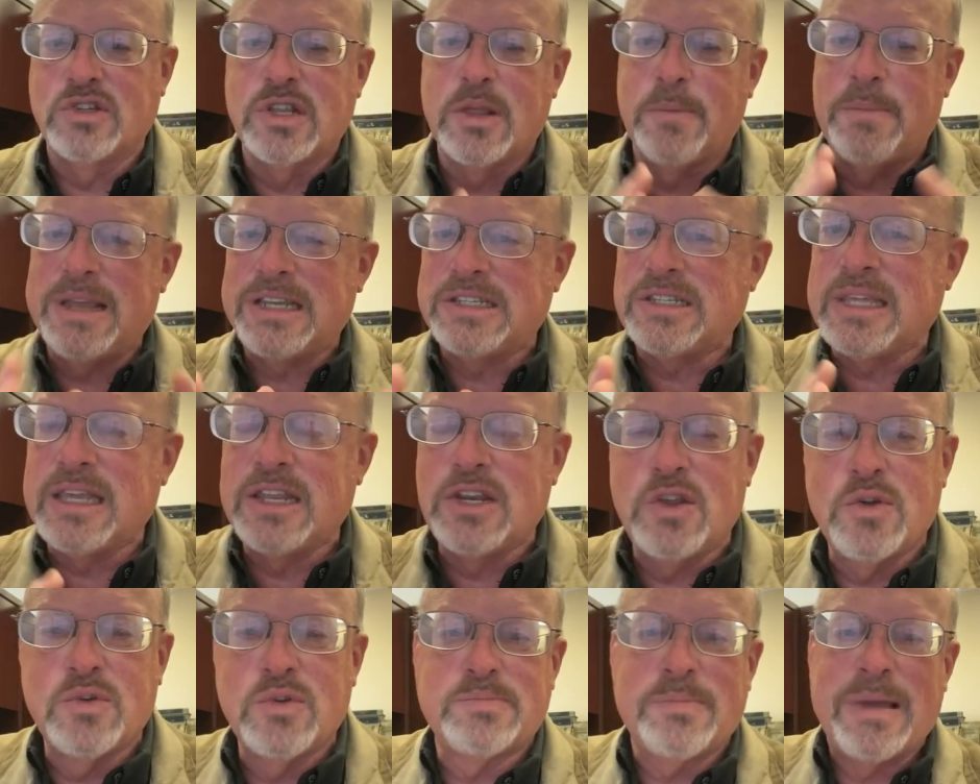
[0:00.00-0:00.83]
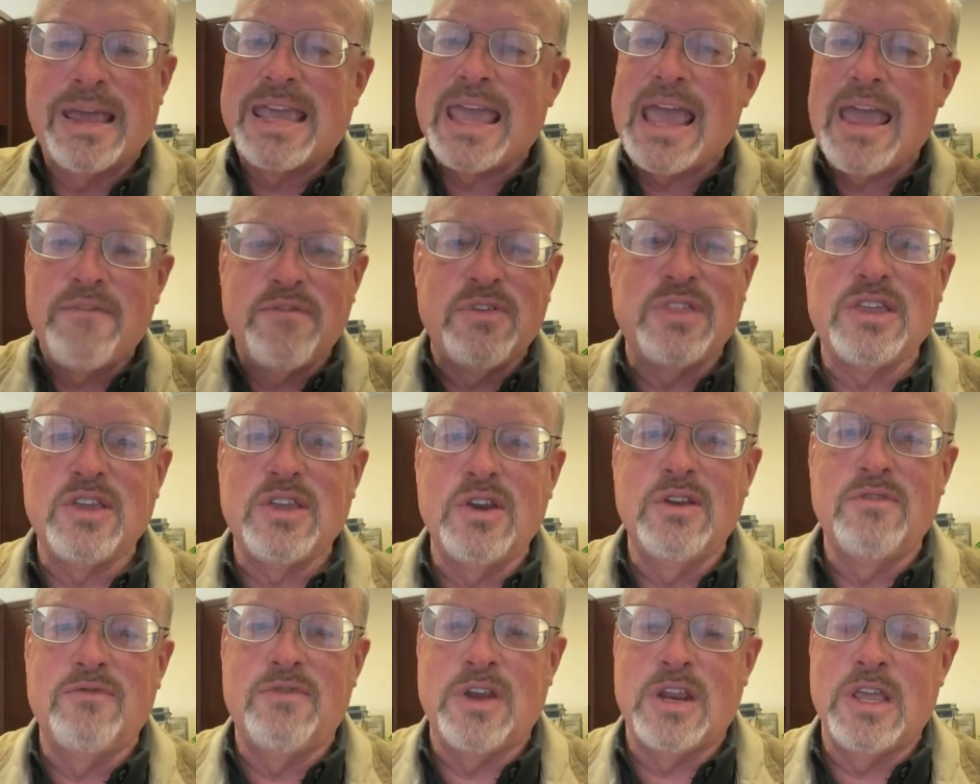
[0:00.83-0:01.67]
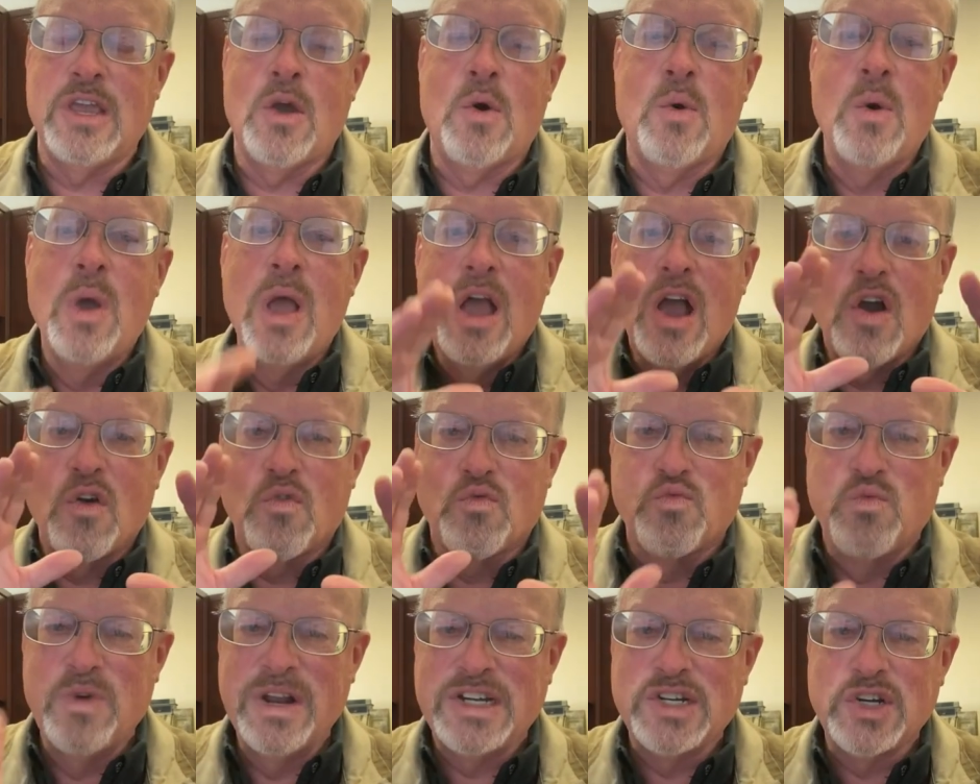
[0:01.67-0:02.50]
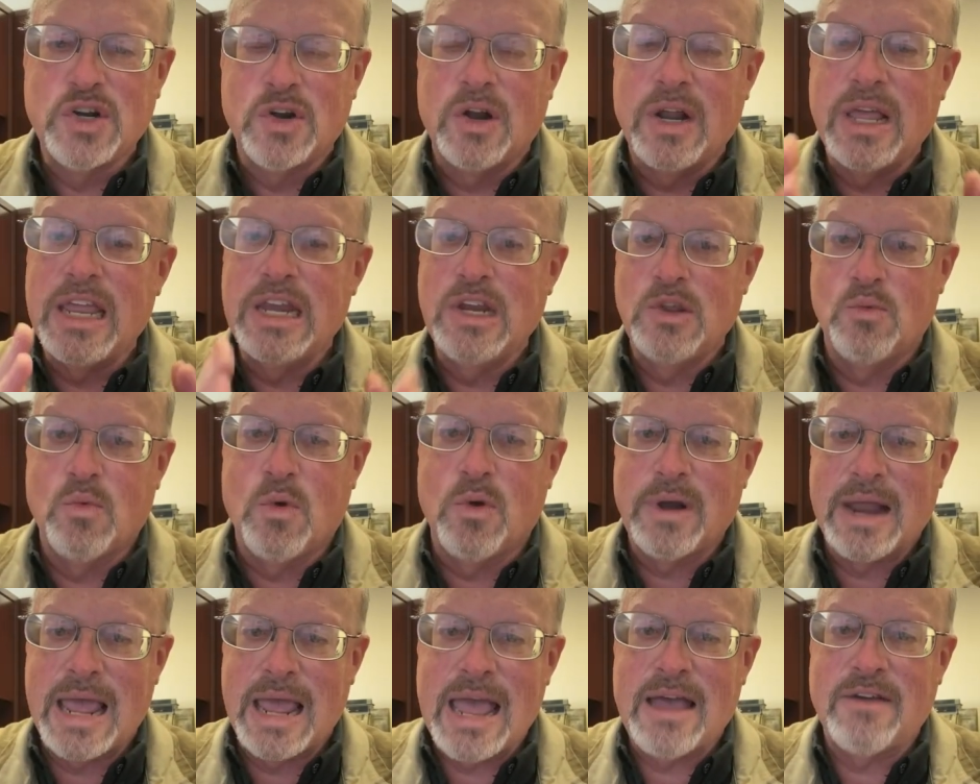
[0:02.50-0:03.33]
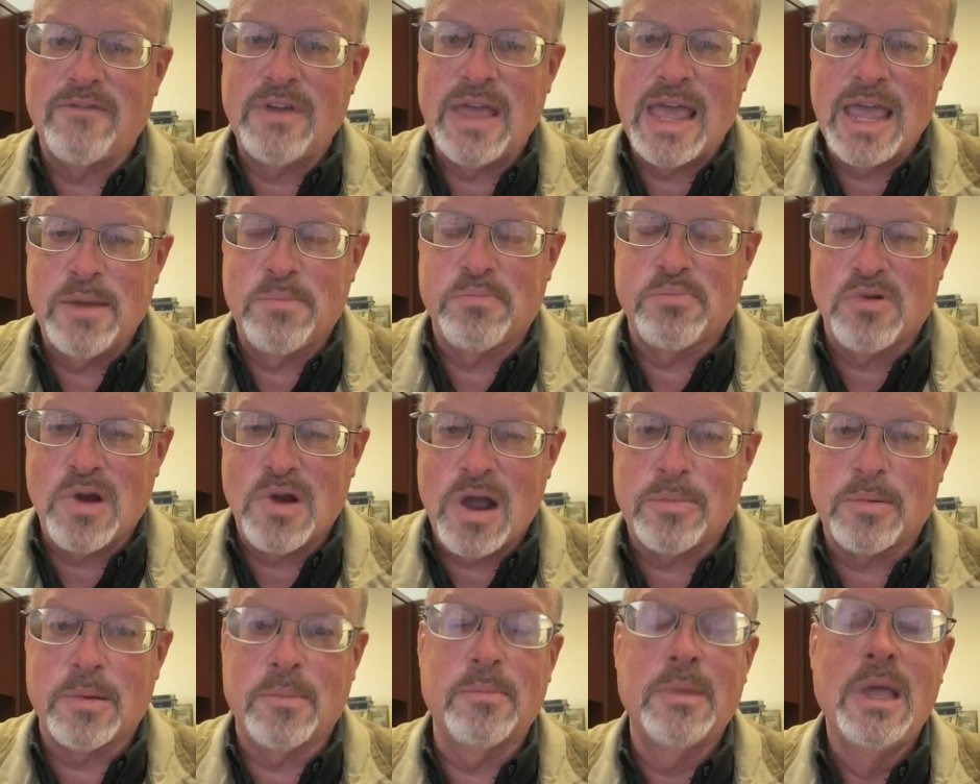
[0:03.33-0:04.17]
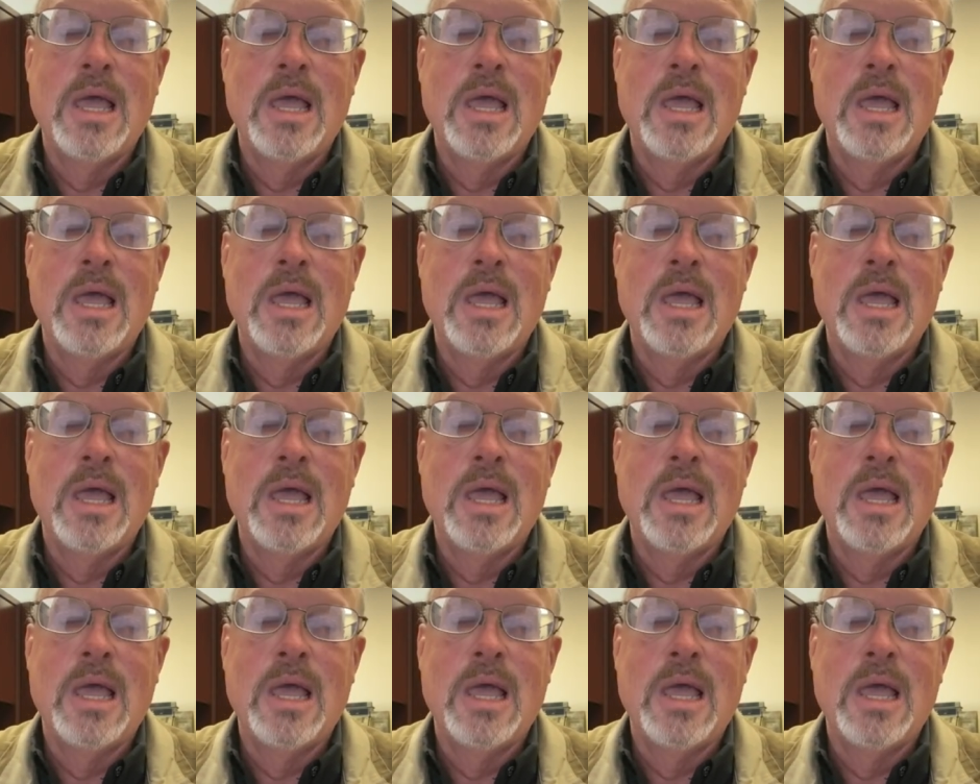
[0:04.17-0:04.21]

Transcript: The best thing to do is make everything in your video original, and you won't have a problem.